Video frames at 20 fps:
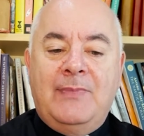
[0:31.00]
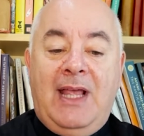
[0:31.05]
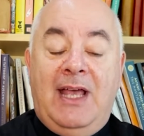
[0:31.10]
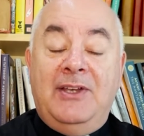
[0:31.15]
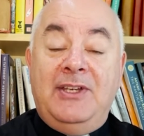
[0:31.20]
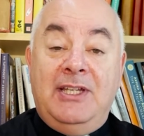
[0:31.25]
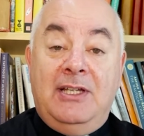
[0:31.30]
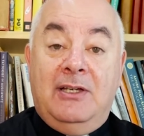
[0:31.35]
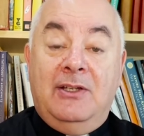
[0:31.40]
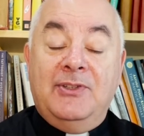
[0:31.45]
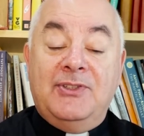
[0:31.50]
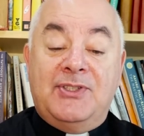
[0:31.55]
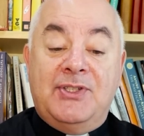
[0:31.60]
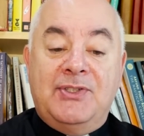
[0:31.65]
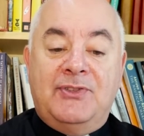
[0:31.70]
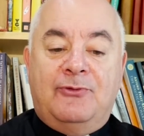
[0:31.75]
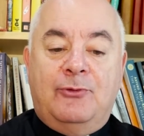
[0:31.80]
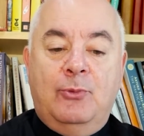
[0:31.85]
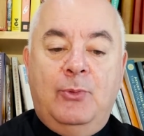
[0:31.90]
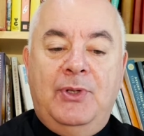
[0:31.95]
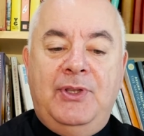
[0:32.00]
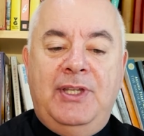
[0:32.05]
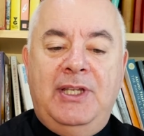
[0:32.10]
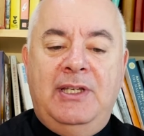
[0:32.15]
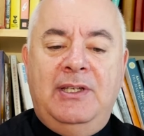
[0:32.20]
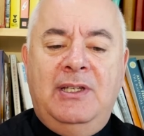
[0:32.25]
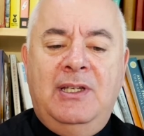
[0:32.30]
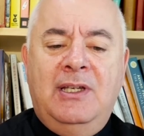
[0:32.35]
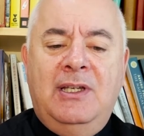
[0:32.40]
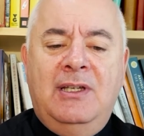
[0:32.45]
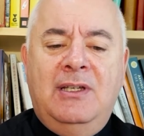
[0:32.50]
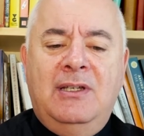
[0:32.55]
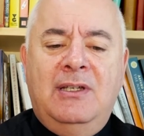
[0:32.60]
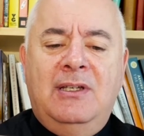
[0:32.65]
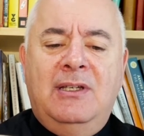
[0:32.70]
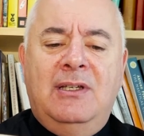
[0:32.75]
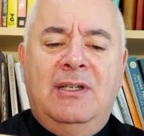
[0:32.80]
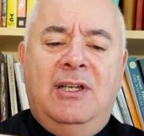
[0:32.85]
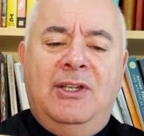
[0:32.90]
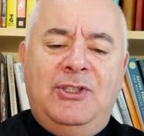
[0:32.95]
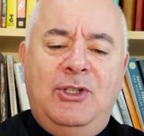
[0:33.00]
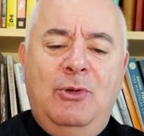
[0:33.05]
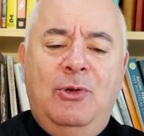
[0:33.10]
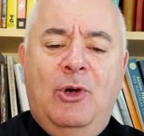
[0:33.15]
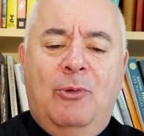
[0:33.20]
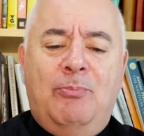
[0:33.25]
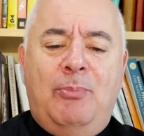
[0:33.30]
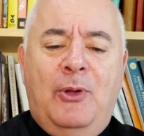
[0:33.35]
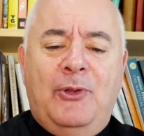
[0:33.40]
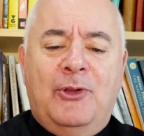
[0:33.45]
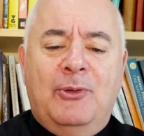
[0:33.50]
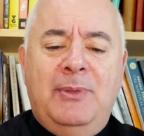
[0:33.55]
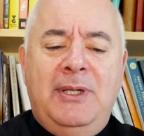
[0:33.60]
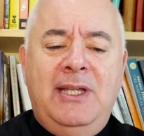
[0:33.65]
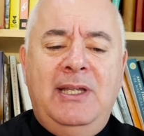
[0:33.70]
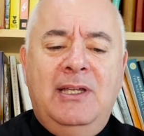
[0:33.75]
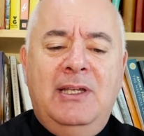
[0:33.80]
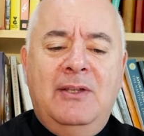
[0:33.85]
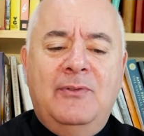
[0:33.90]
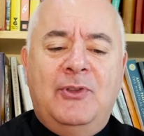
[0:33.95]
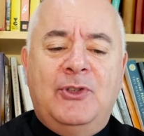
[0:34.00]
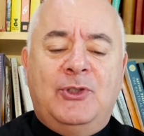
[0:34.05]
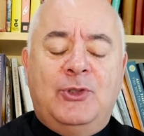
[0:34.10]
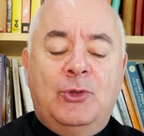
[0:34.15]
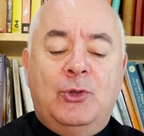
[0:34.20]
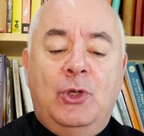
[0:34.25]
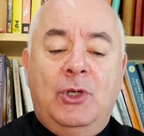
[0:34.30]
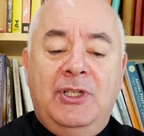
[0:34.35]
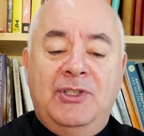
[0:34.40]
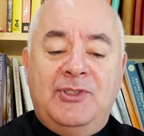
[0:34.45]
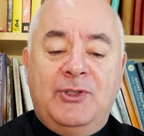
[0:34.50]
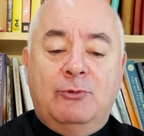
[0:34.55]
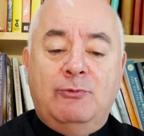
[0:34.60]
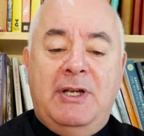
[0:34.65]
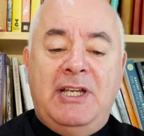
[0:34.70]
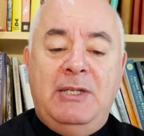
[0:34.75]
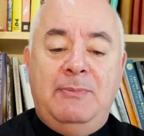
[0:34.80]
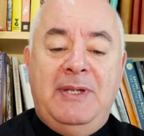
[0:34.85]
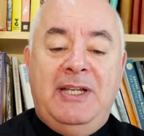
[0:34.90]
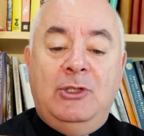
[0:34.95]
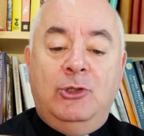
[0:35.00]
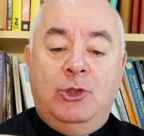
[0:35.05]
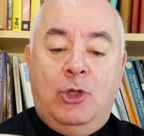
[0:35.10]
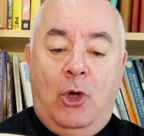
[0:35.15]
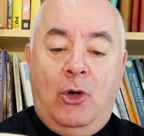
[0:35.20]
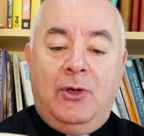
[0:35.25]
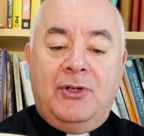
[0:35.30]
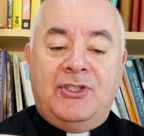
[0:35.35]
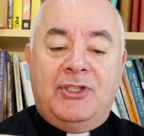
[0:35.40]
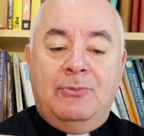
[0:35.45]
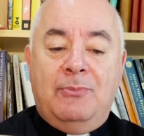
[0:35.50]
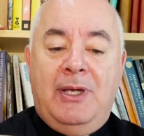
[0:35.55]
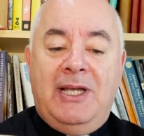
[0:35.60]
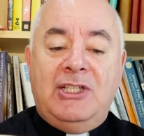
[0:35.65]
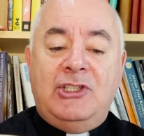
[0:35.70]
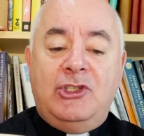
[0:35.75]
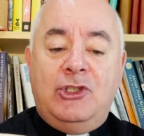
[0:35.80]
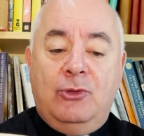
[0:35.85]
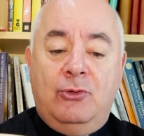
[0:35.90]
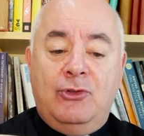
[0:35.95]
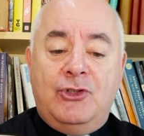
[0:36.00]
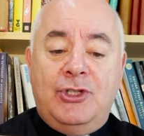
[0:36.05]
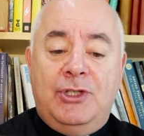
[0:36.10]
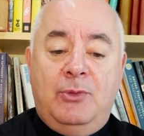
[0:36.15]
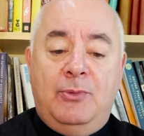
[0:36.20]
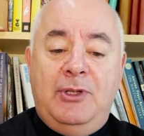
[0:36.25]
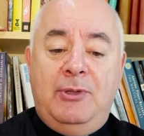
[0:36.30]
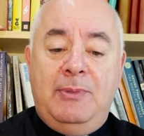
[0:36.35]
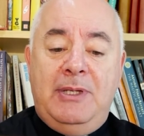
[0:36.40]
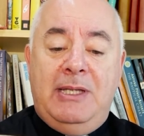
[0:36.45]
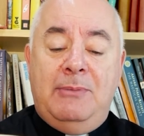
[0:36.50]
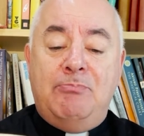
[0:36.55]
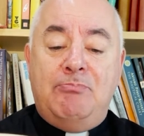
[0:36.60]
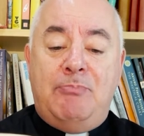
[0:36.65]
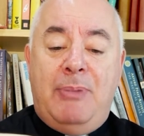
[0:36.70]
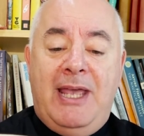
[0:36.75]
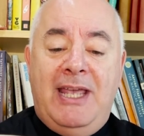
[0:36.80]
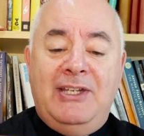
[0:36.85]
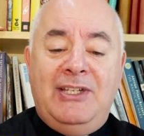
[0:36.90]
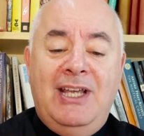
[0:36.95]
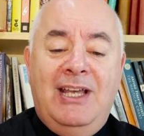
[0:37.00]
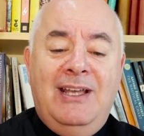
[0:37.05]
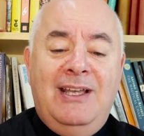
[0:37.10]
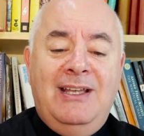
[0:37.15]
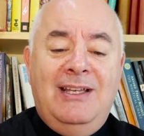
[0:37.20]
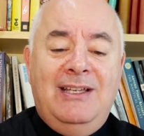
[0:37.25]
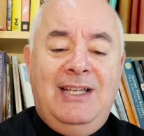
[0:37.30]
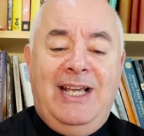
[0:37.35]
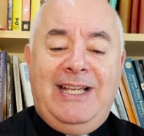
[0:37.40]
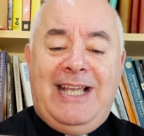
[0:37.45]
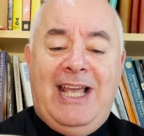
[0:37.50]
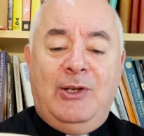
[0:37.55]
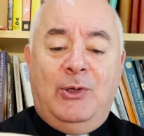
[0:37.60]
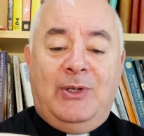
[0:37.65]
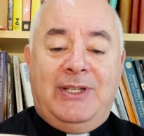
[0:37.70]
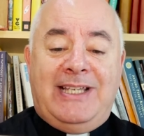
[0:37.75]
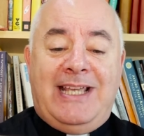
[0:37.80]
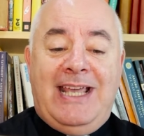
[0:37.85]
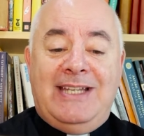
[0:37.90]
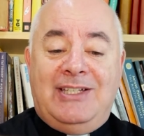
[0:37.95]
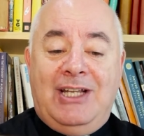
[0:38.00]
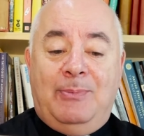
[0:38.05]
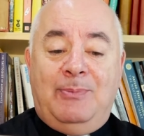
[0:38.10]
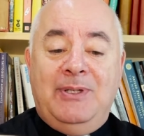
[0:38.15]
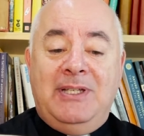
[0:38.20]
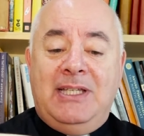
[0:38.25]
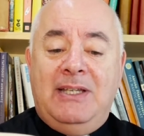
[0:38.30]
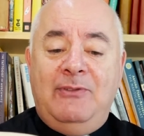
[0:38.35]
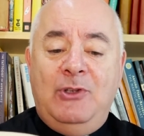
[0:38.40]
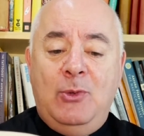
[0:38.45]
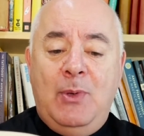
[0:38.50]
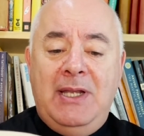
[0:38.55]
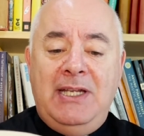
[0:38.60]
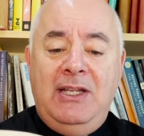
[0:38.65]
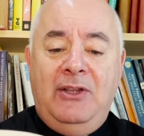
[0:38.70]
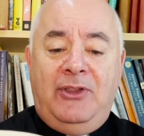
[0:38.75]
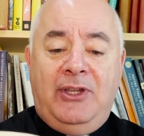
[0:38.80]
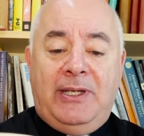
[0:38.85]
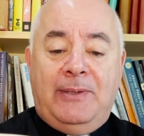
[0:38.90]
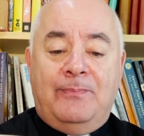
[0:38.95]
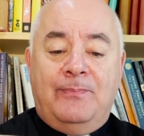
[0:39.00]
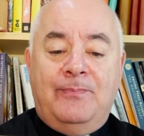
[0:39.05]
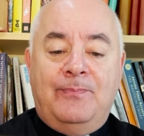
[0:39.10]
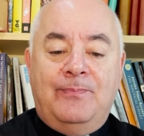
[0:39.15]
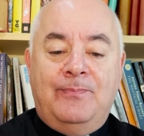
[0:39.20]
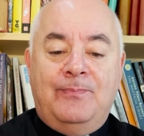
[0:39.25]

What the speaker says: And he answers from within, 'Do not bother me. The door has already been locked, and my children are with me in bed. I cannot get up and give you anything.'